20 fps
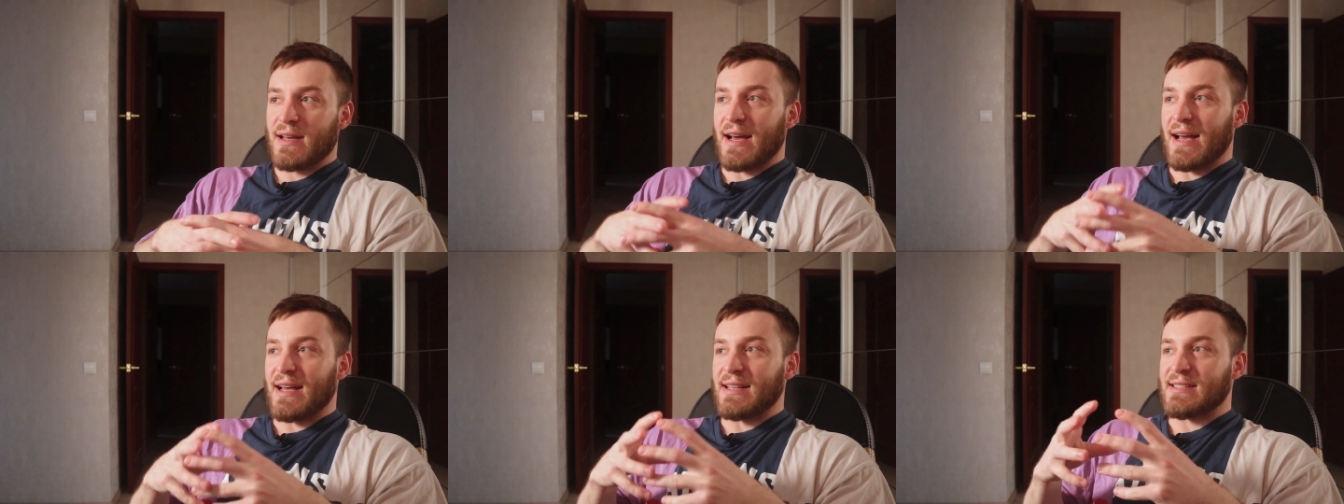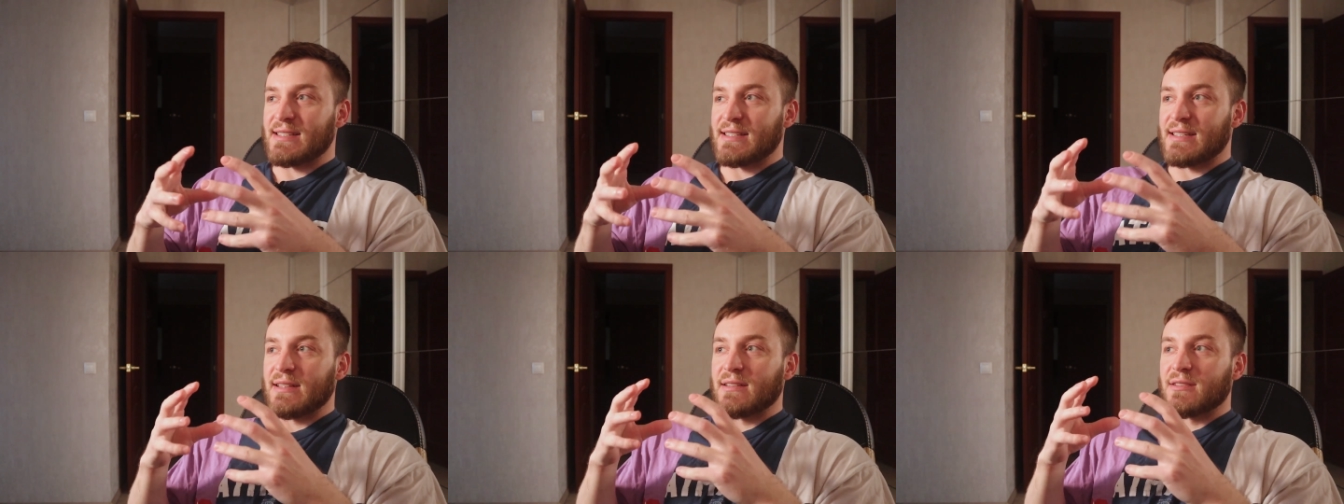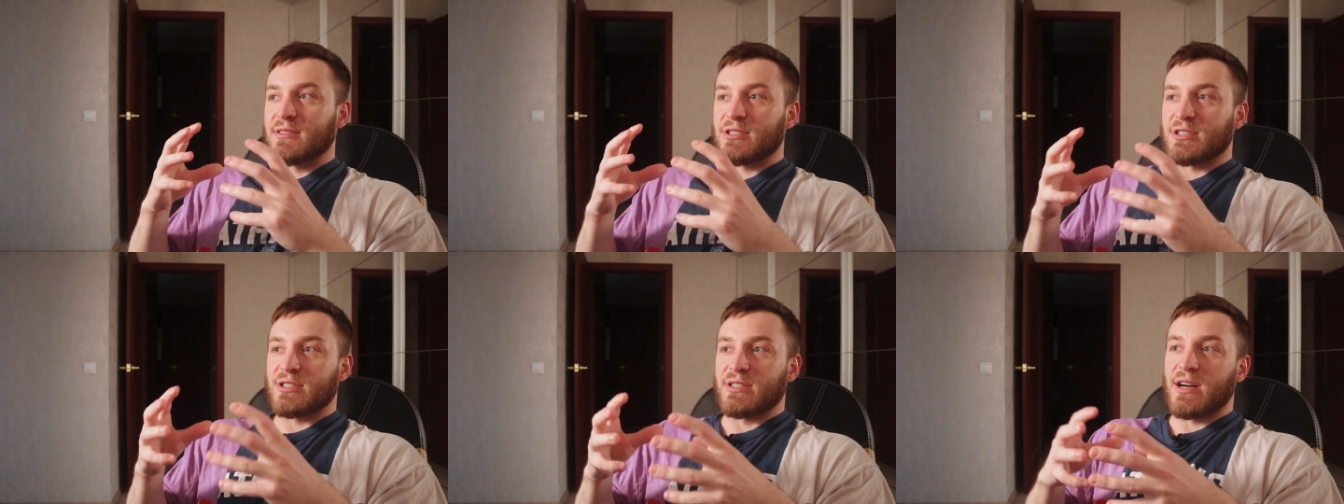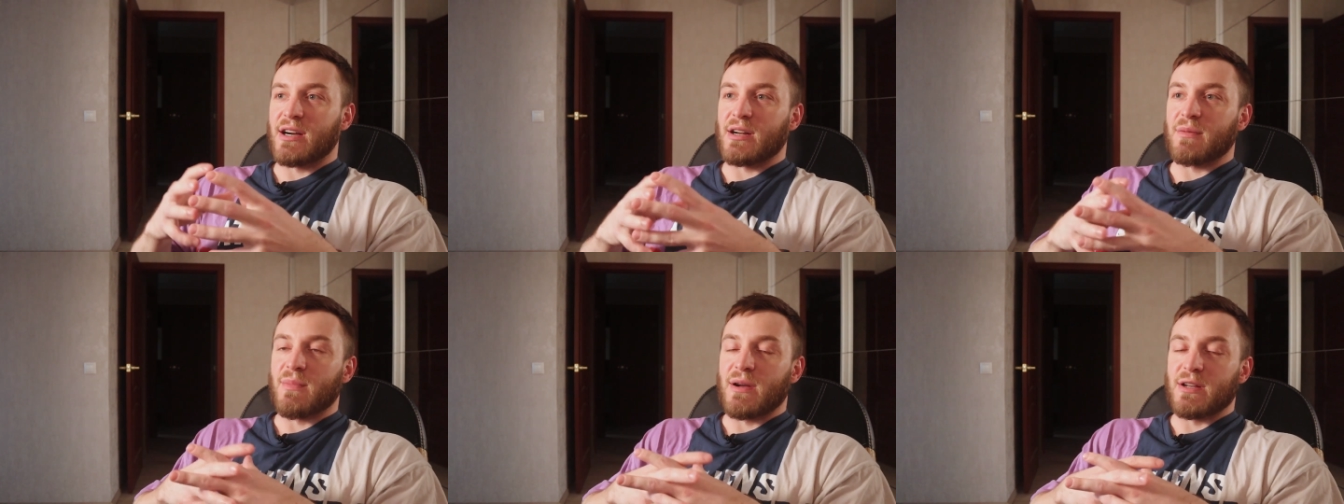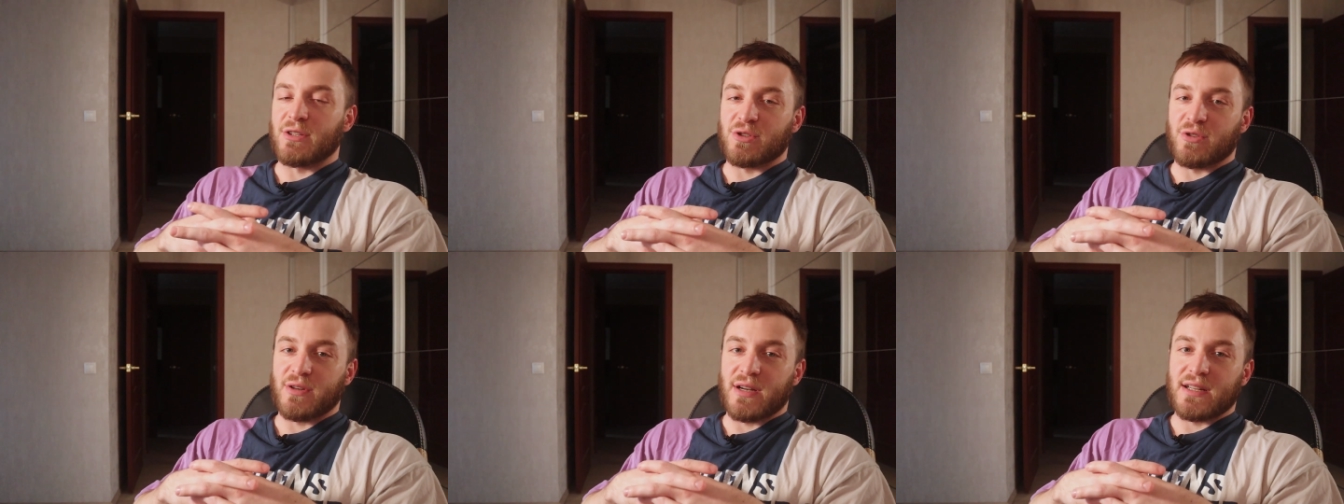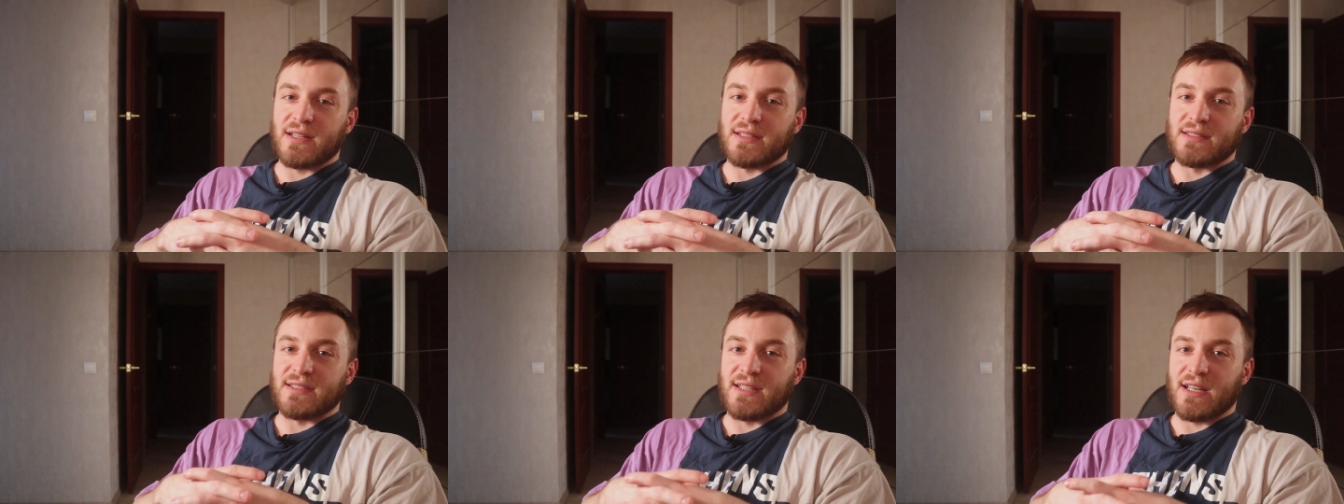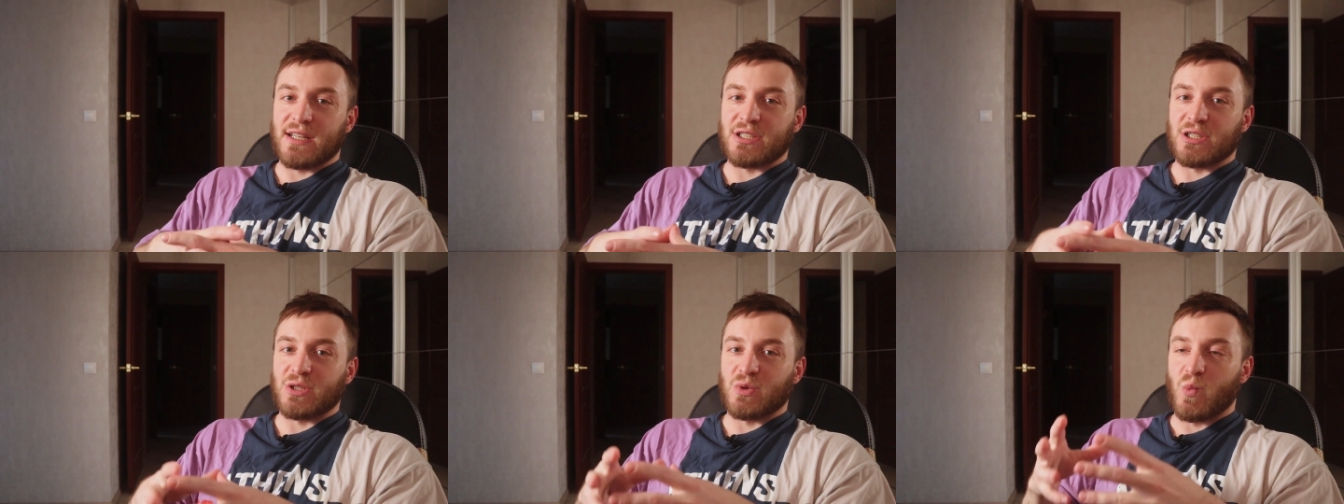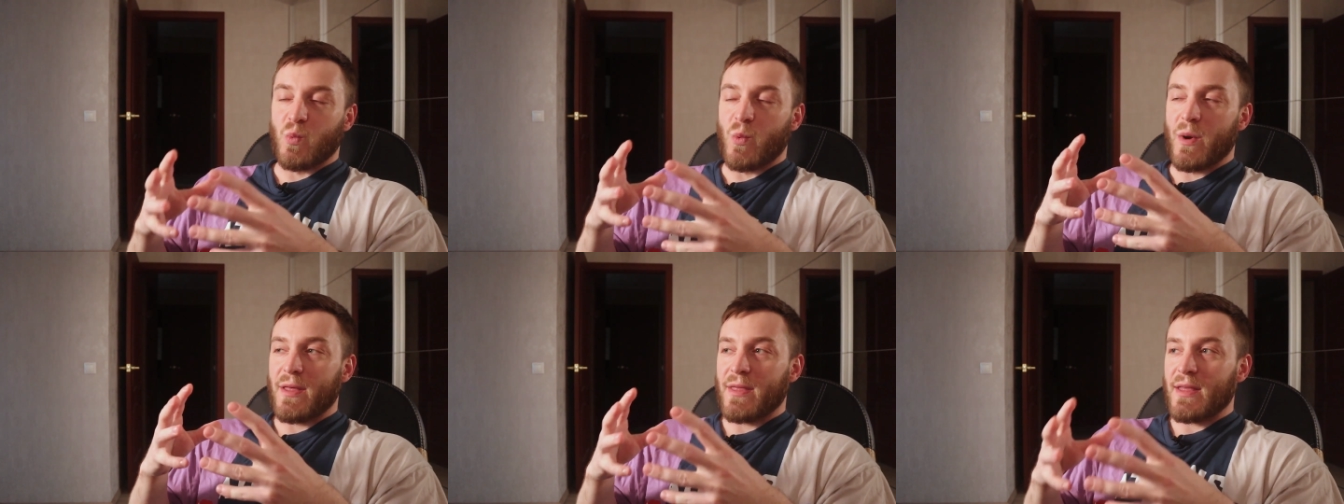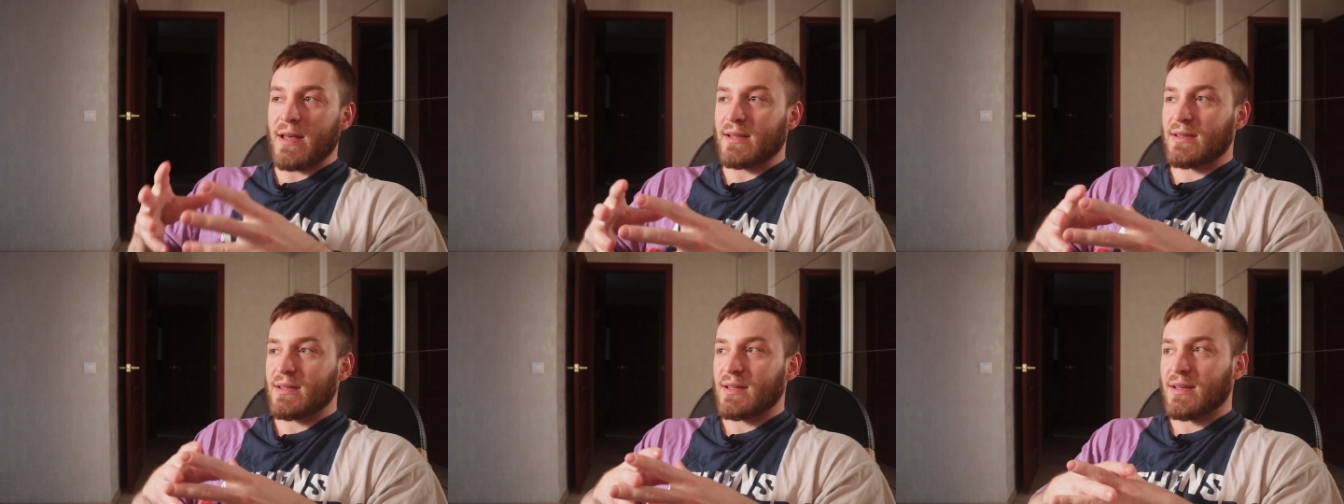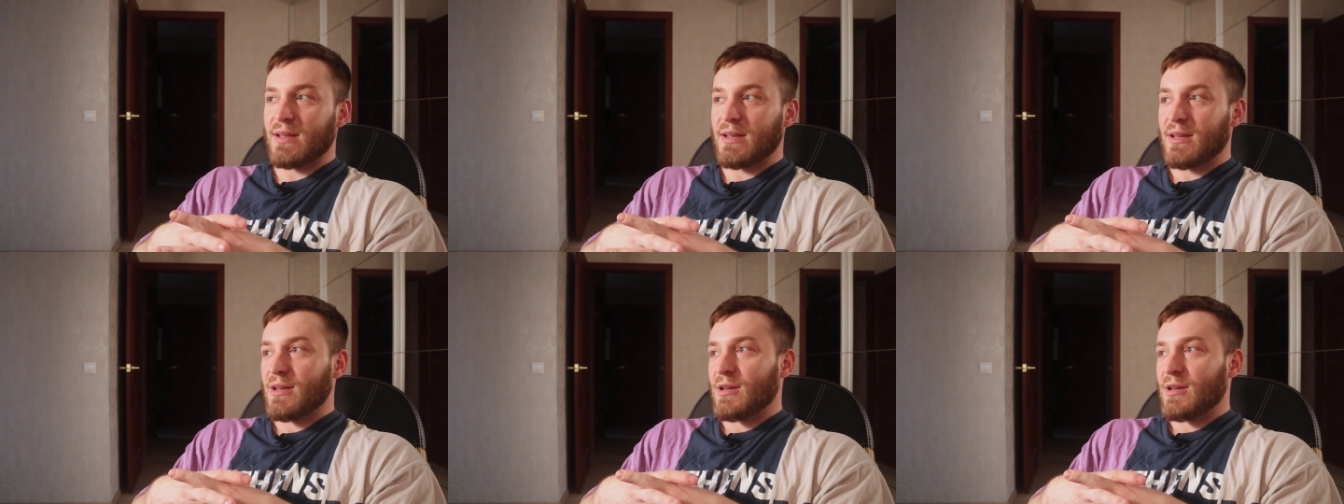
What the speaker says: I still start my training session with it,